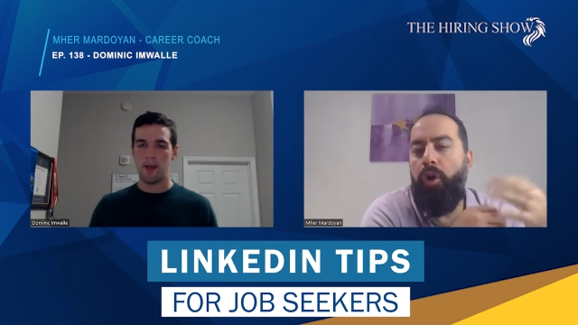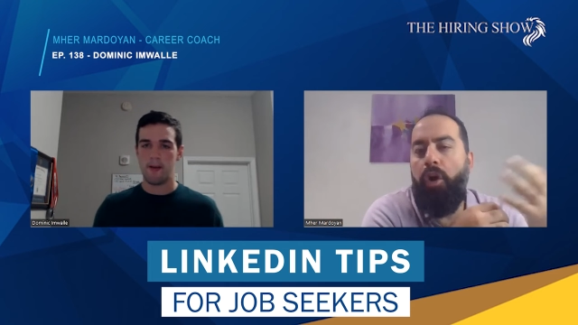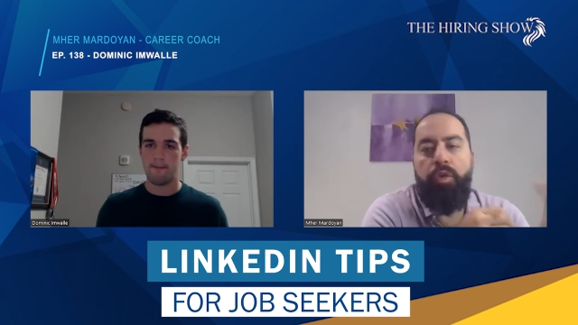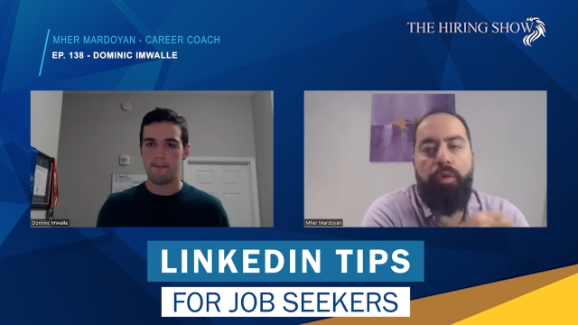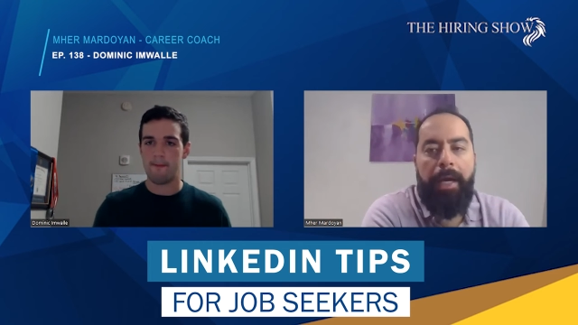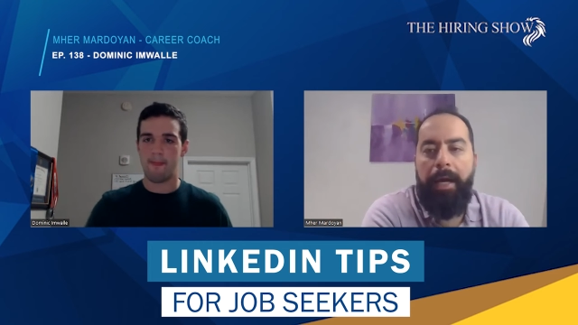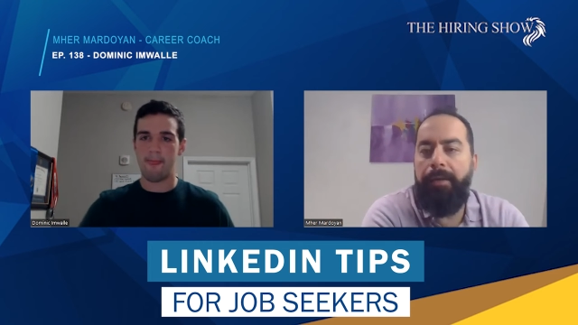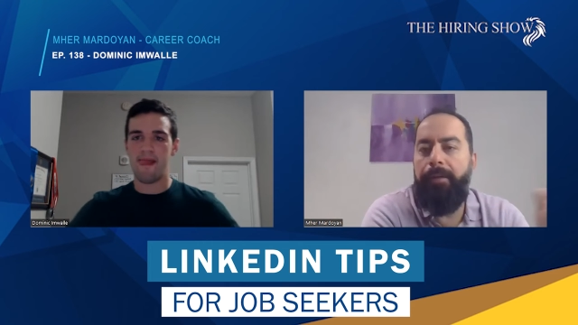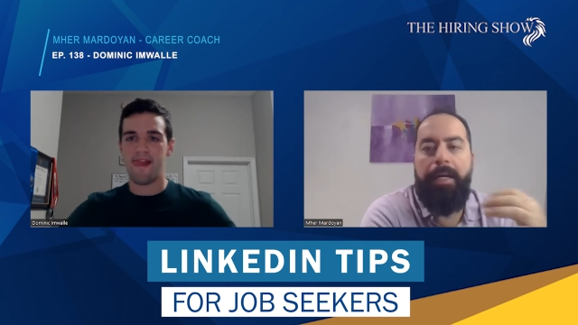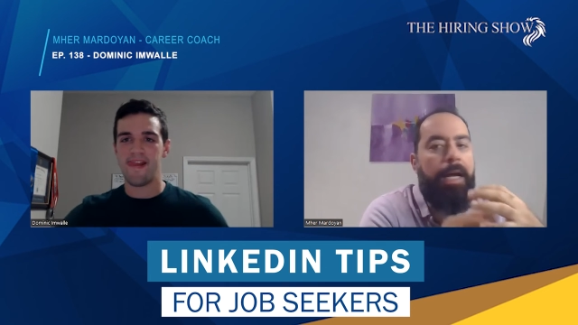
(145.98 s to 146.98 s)
Speaker 1: go to
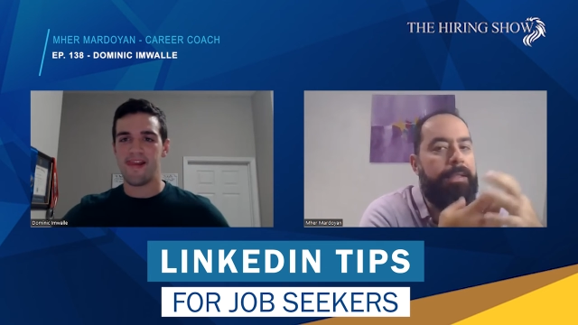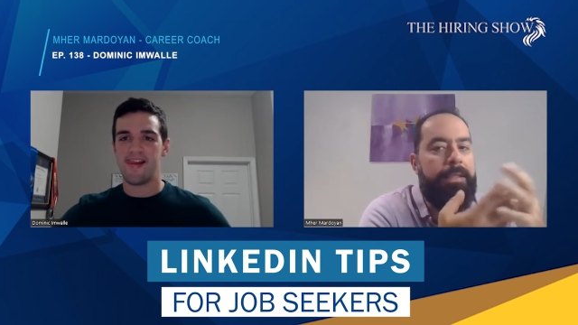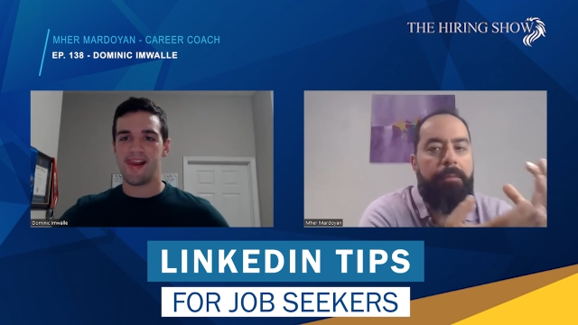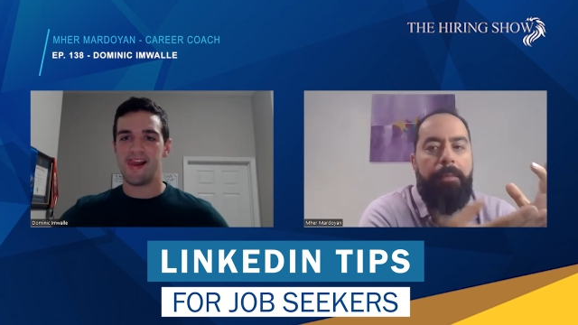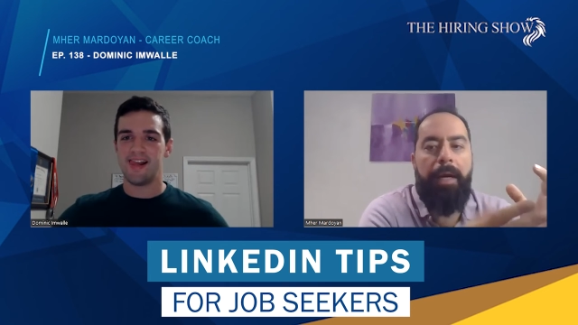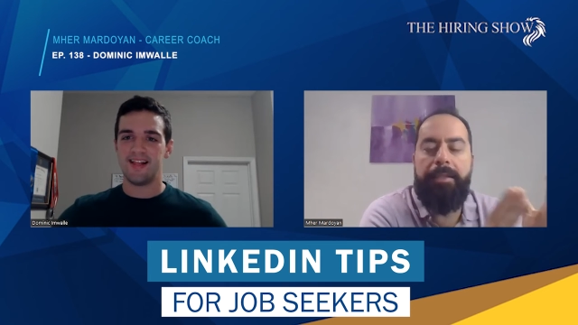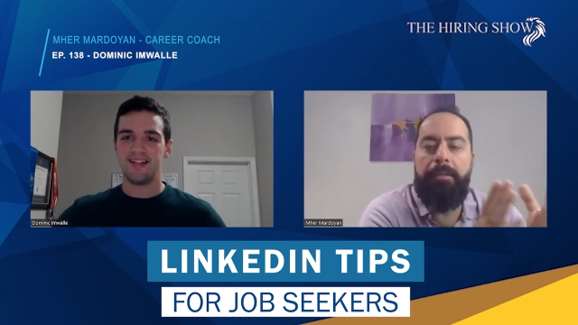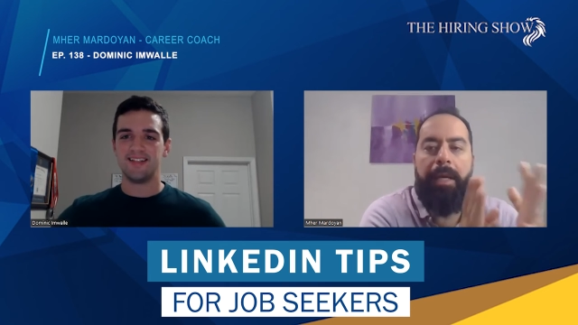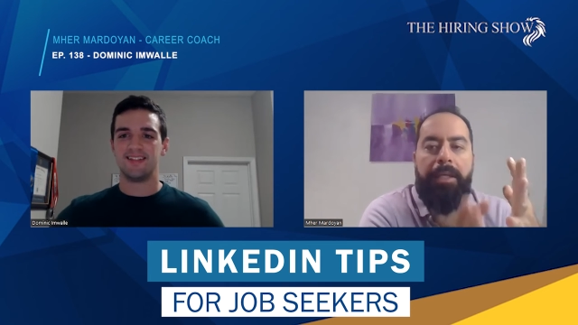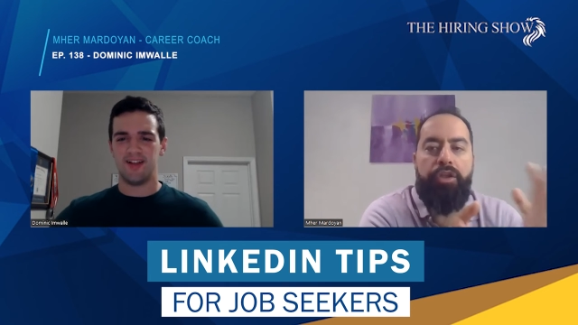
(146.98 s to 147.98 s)
Canva, customize it,
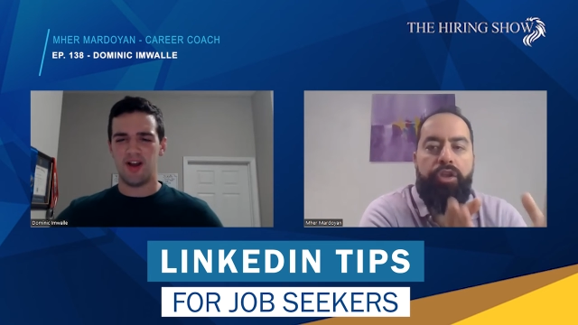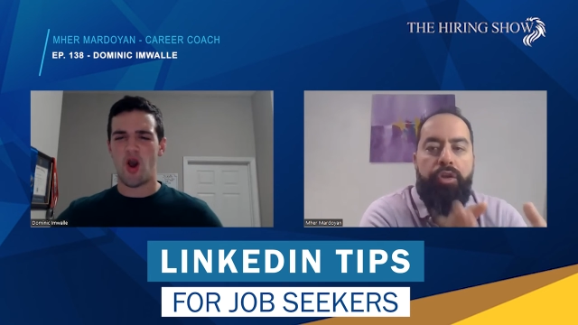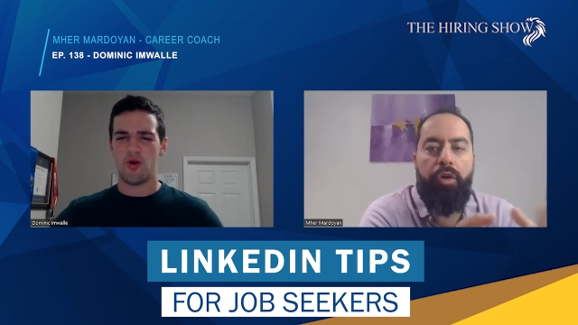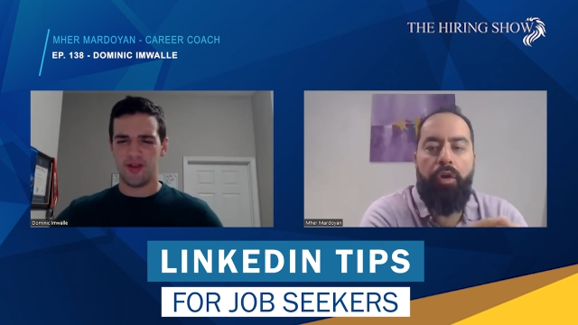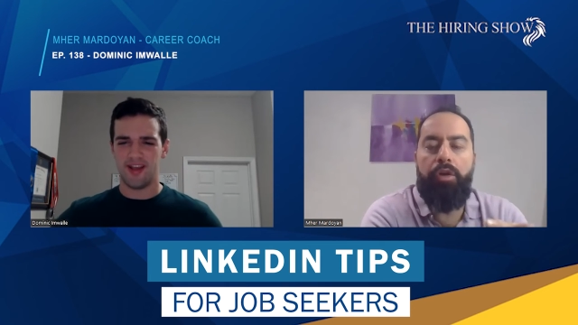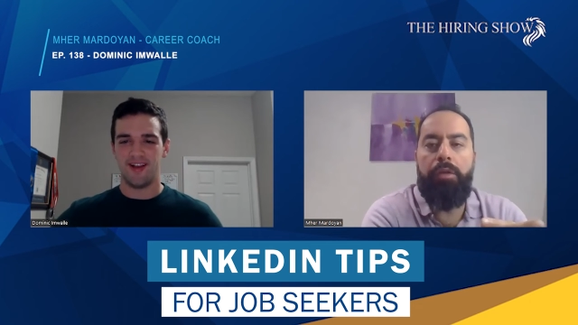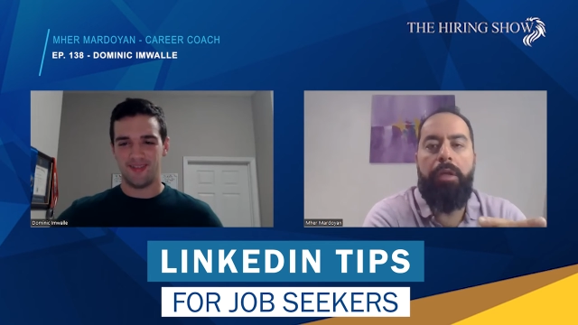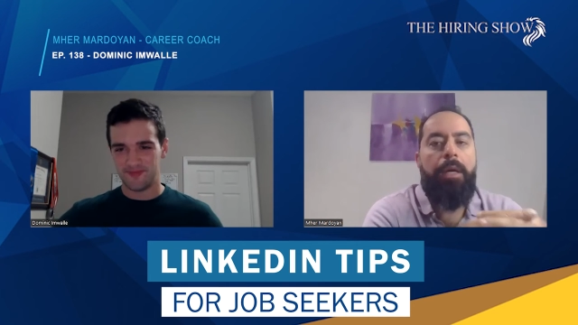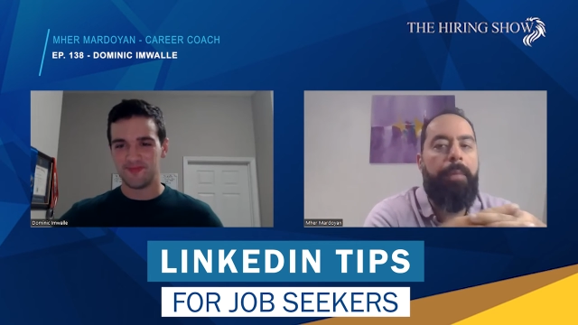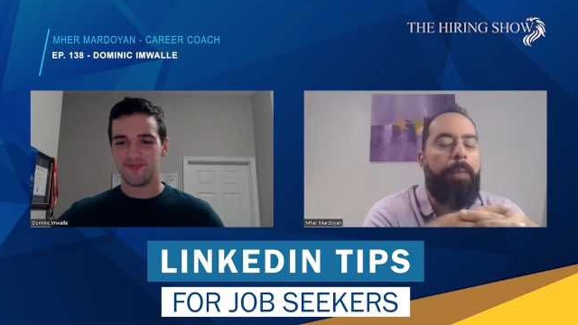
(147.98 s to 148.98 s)
make it your own.
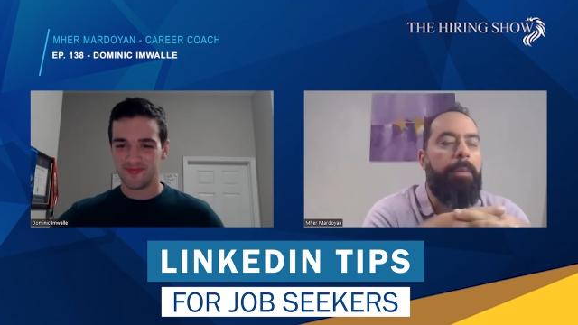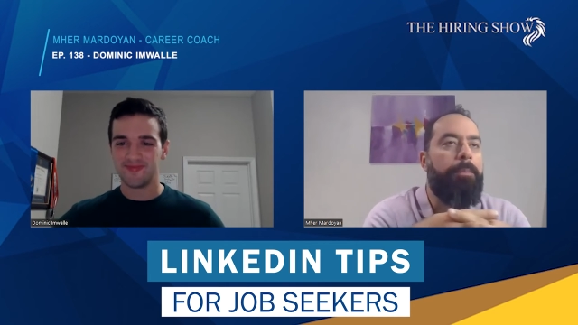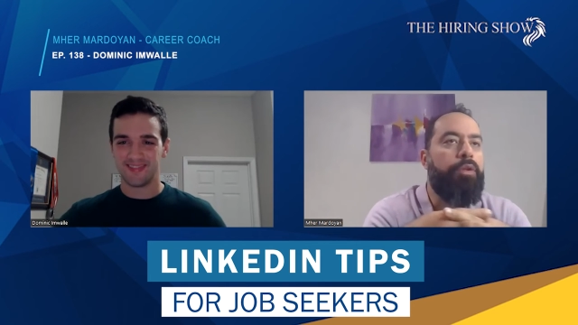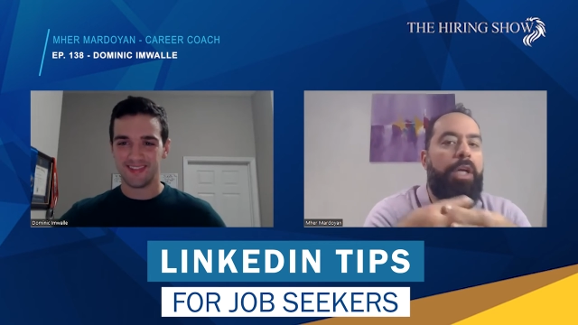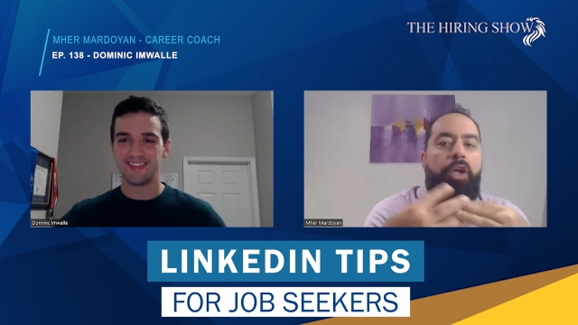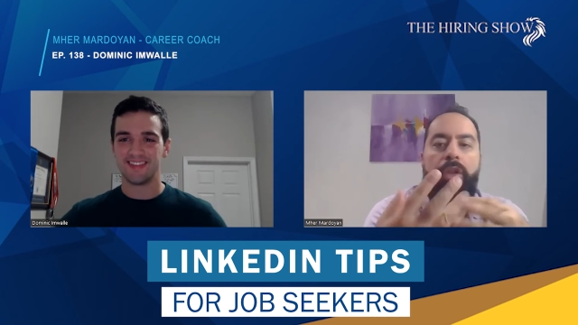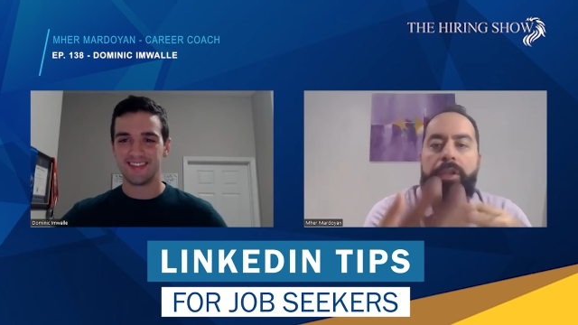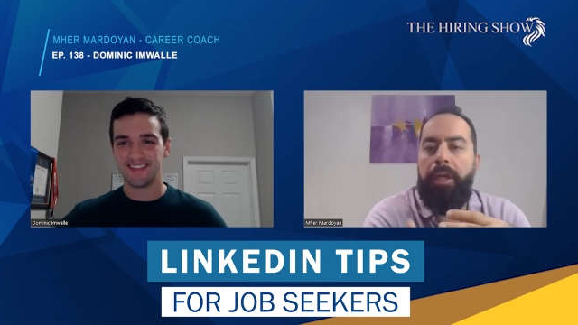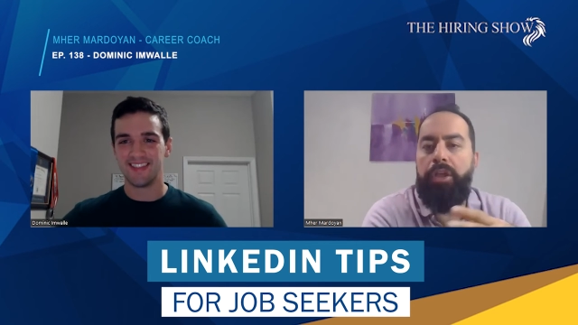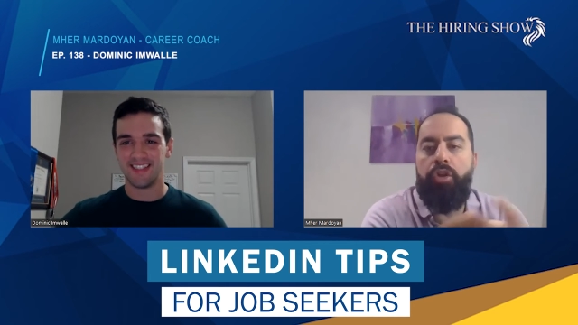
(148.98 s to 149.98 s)
Maybe put a
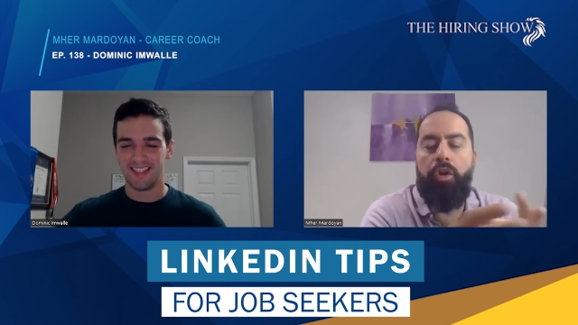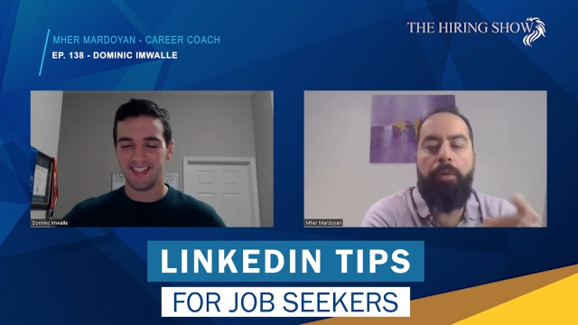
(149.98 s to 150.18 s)
quotation